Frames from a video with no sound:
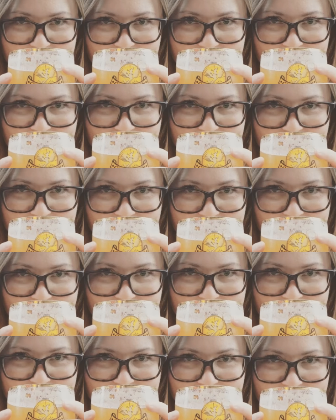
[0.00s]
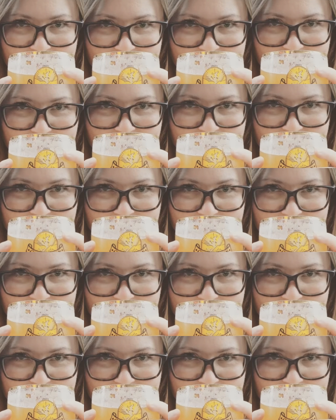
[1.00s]

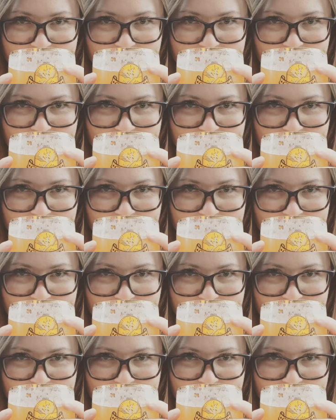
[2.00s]
Nothing is said.